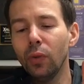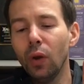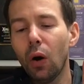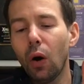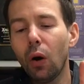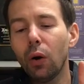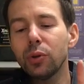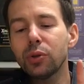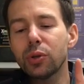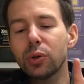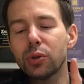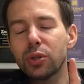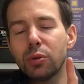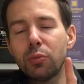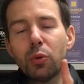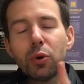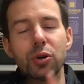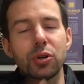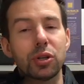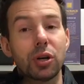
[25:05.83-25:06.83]
Also some
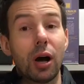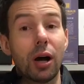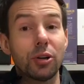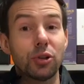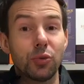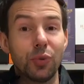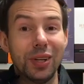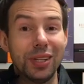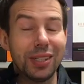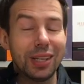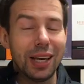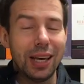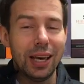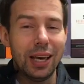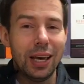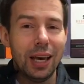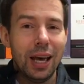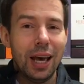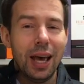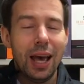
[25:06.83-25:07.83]
more Scotch whiskey
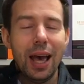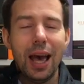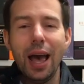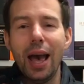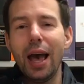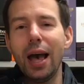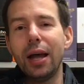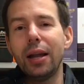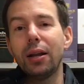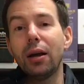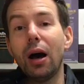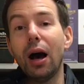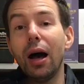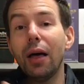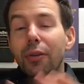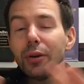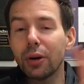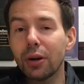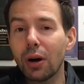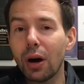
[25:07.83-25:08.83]
and
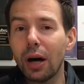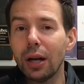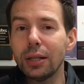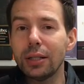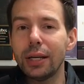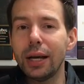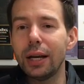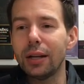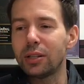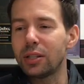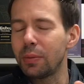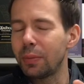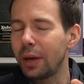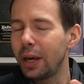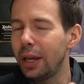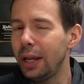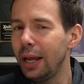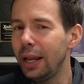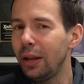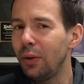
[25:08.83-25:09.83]
other content, some
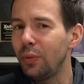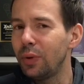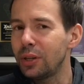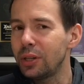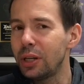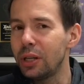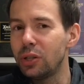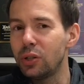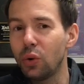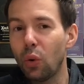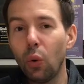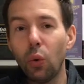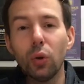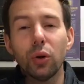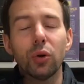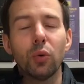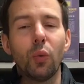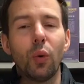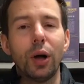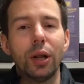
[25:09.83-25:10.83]
Canadian whiskeys,
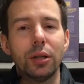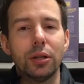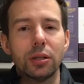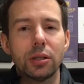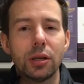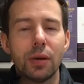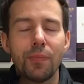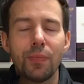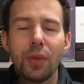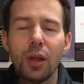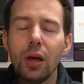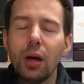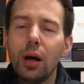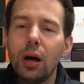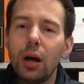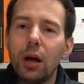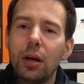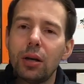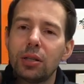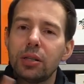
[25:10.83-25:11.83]
older ones,
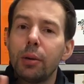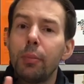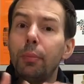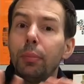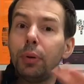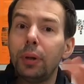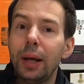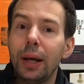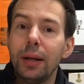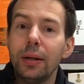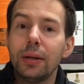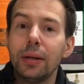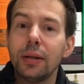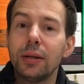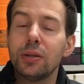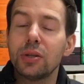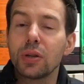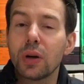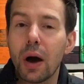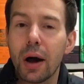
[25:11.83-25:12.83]
some
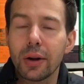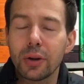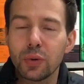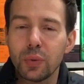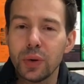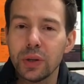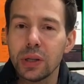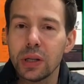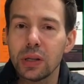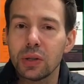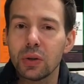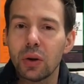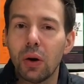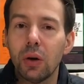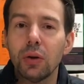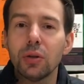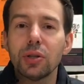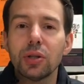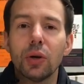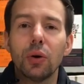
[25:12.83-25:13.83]
blended Scotch whiskeys
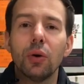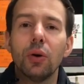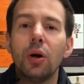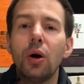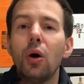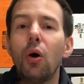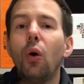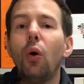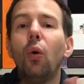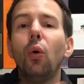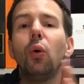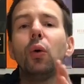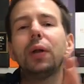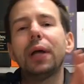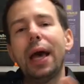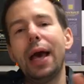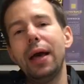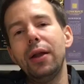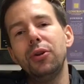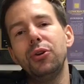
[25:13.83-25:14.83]
also, old
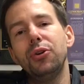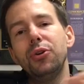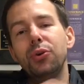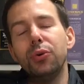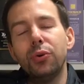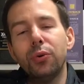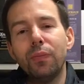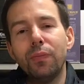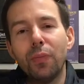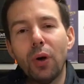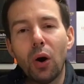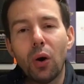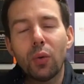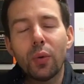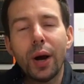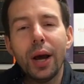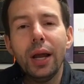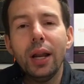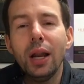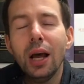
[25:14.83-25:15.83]
and new, all
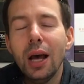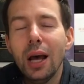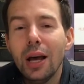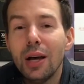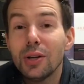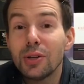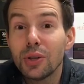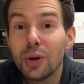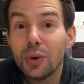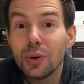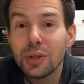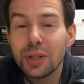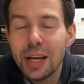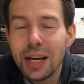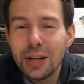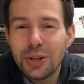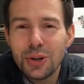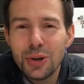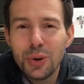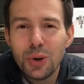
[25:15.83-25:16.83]
right? So
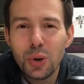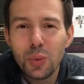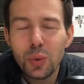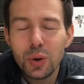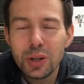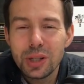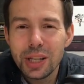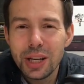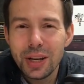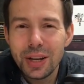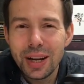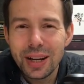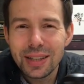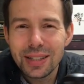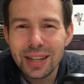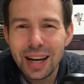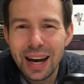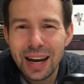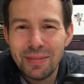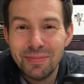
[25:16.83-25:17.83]
stay tuned and we'll see you
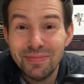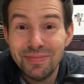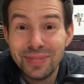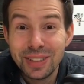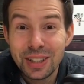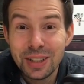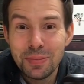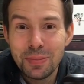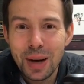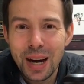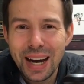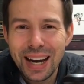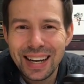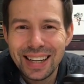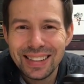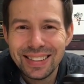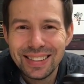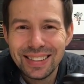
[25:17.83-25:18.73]
next time. Goodbye.